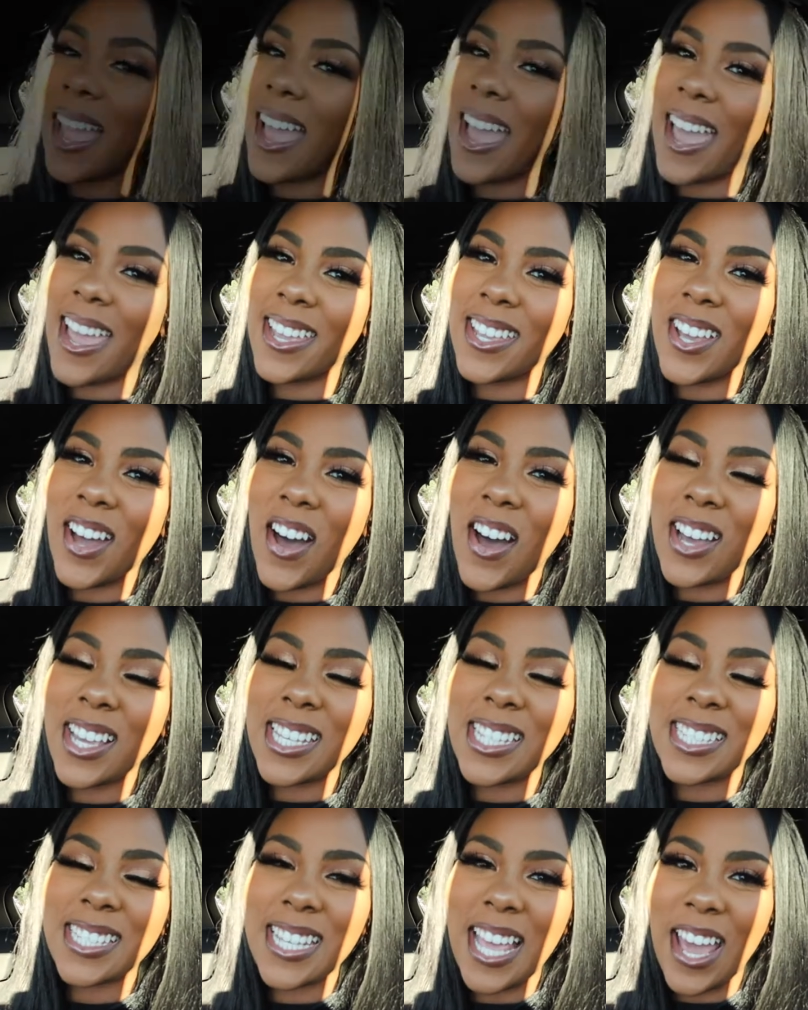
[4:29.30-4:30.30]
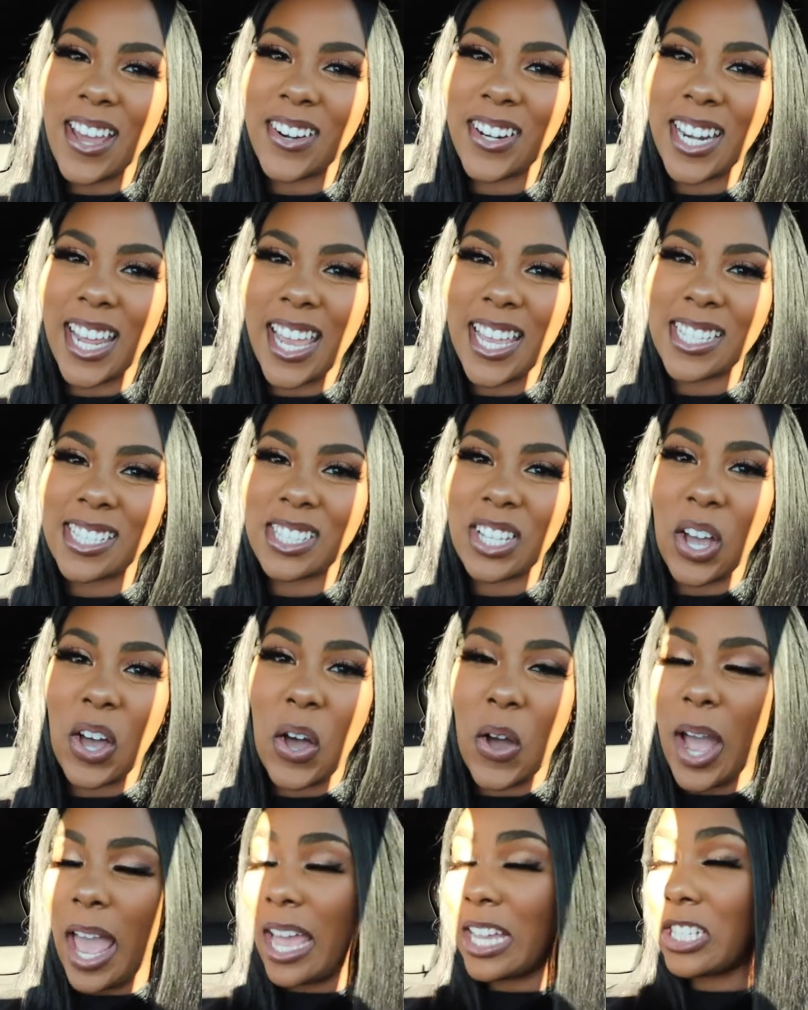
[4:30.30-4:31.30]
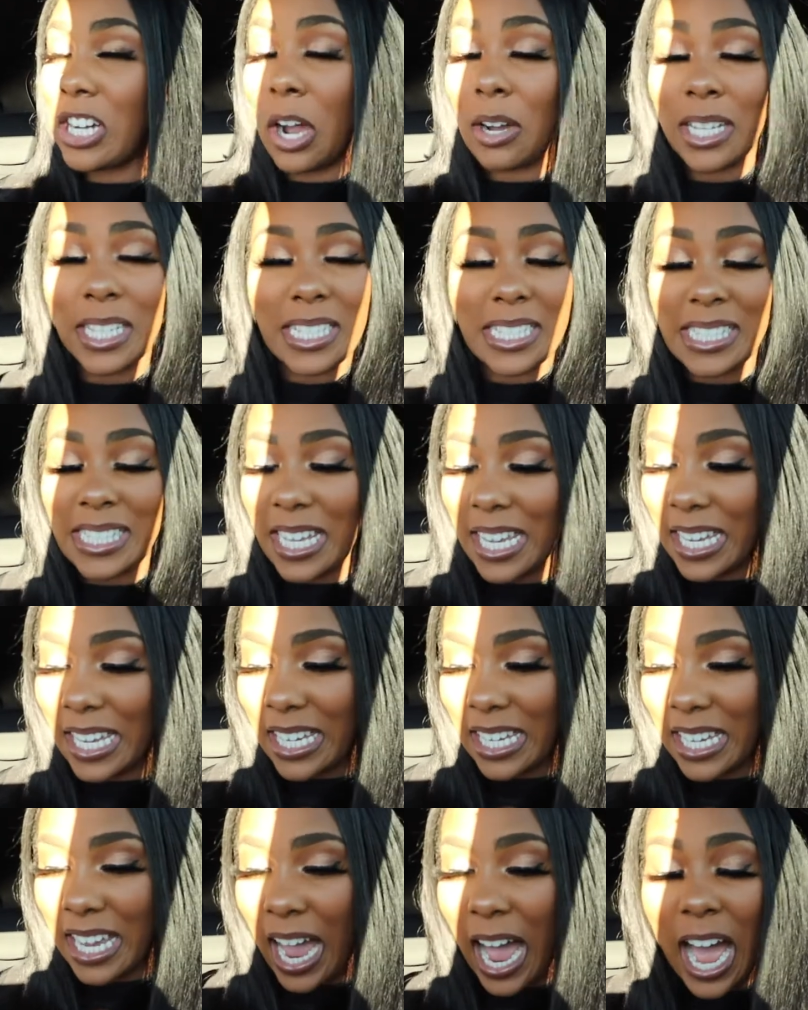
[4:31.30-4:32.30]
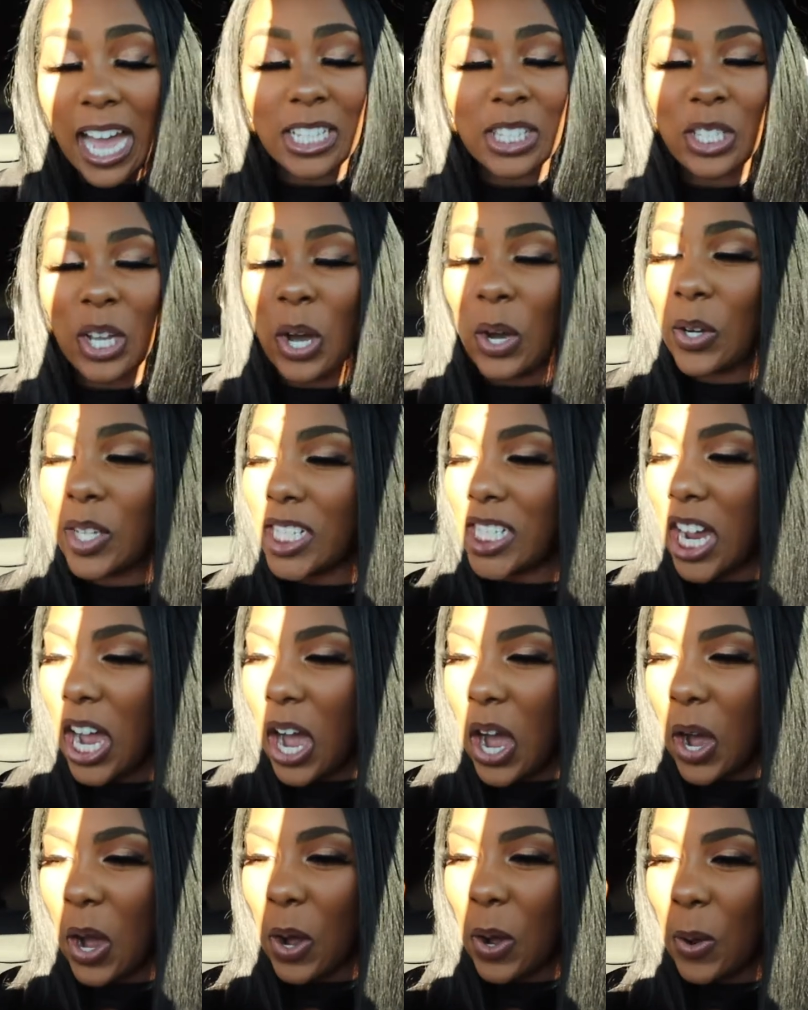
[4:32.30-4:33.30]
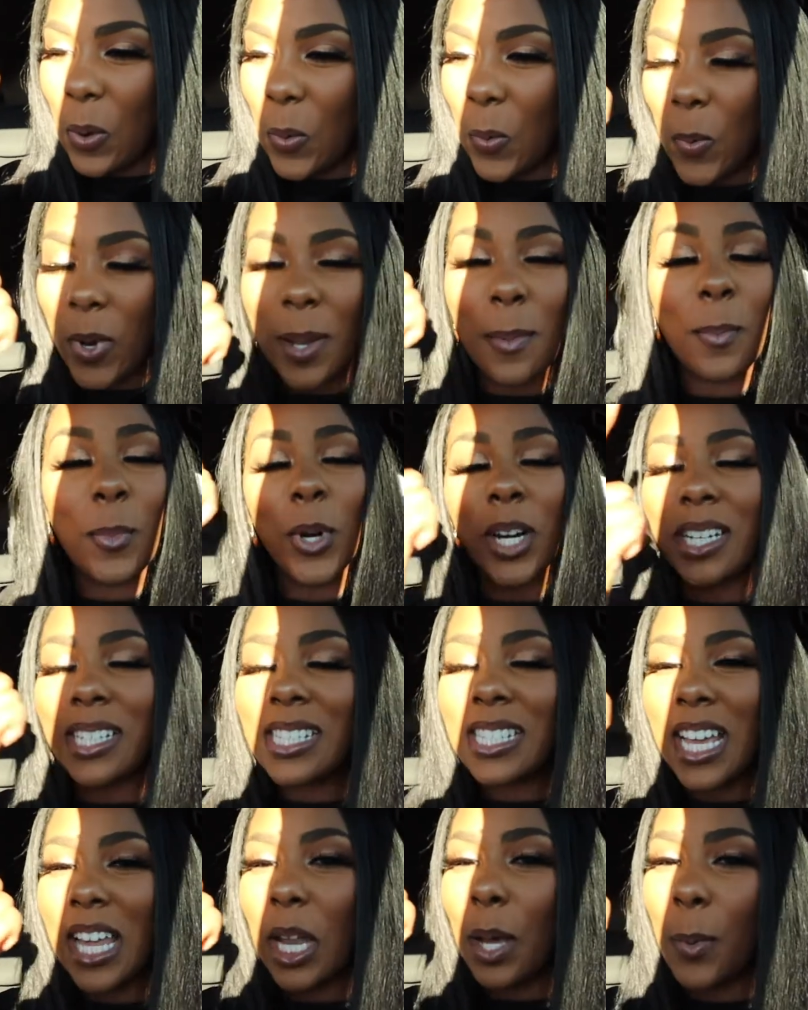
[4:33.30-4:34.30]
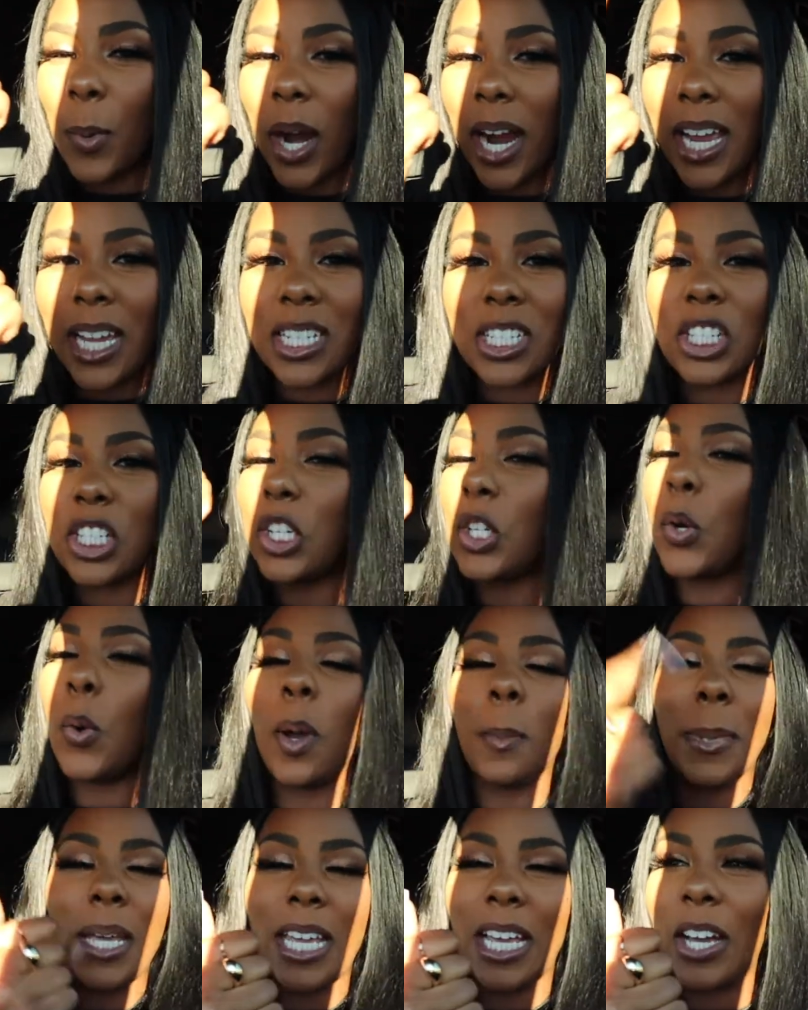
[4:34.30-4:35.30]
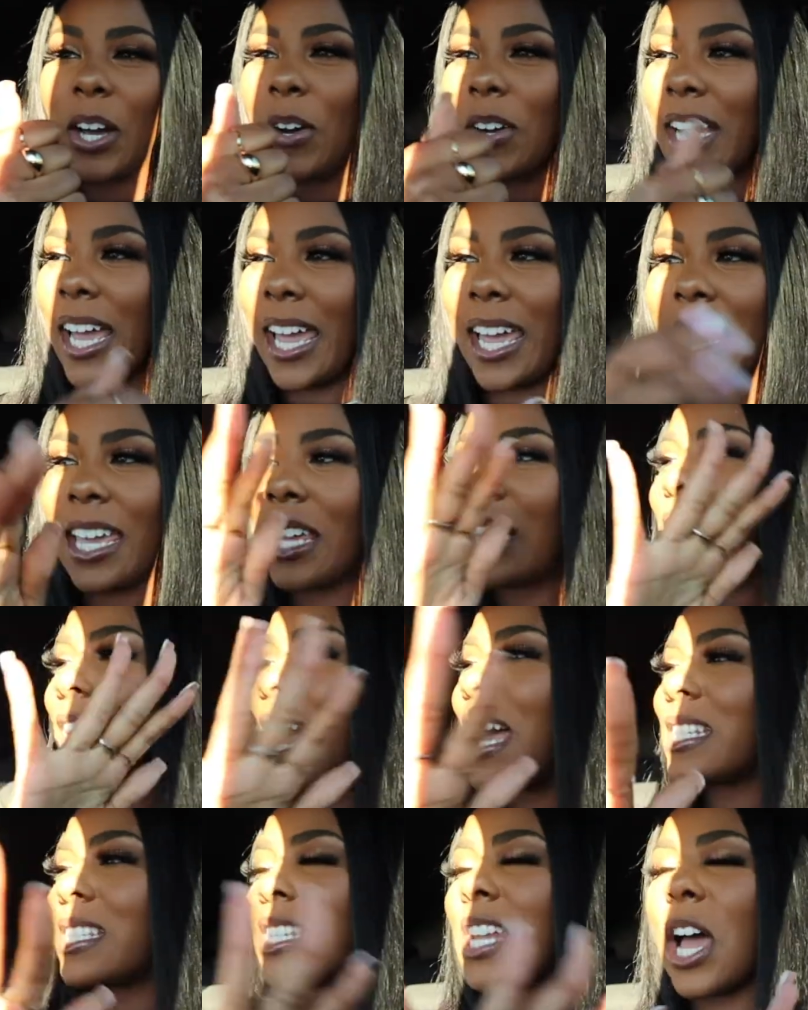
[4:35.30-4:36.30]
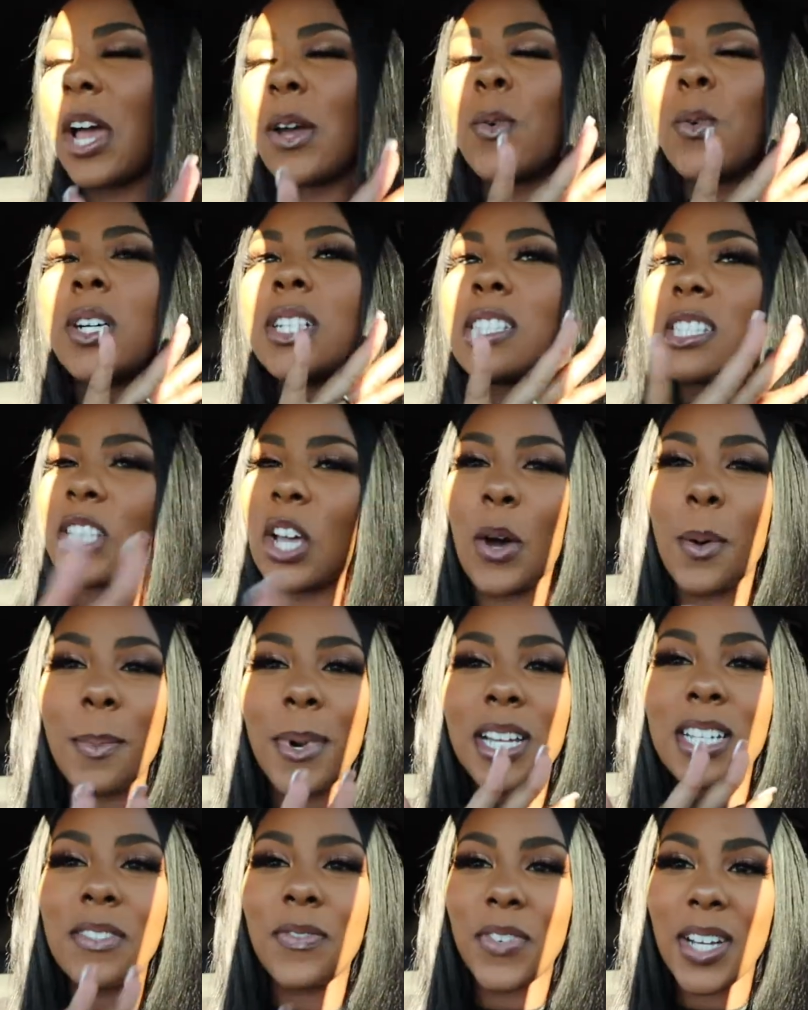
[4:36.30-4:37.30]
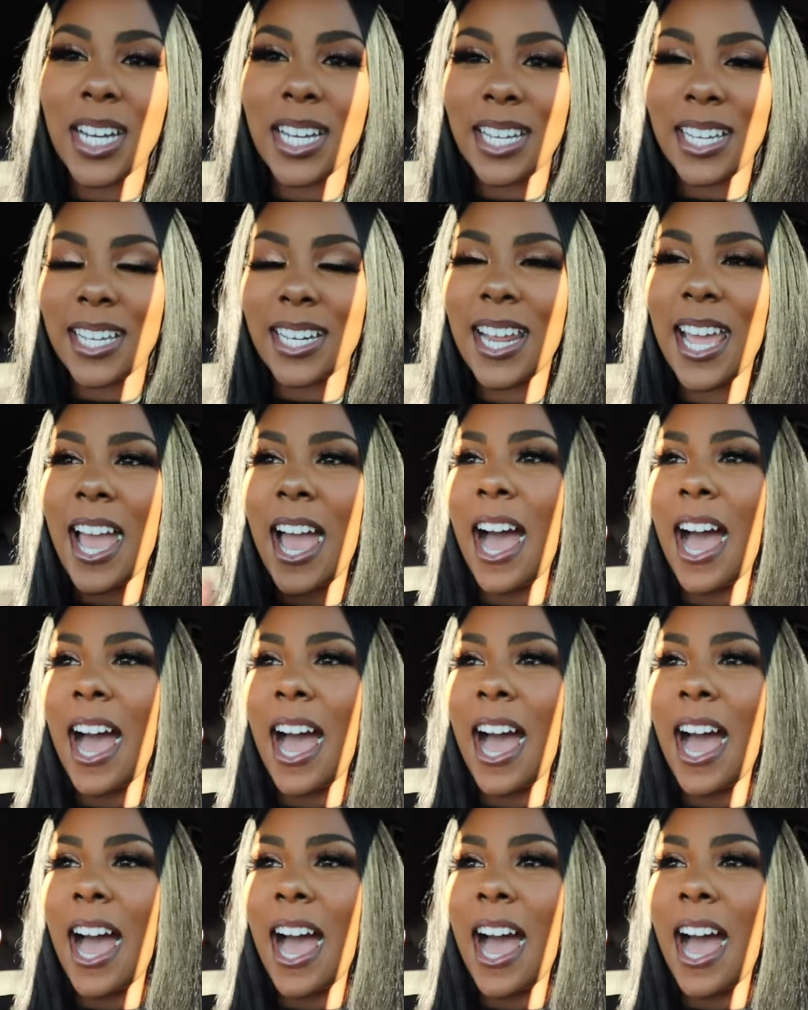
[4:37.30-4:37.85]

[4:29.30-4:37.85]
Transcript: Hey y'all, it's Saturday, so as y'all can see, I told y'all, when Brooke celebrates, she do it big, okay? Last night was so much fun.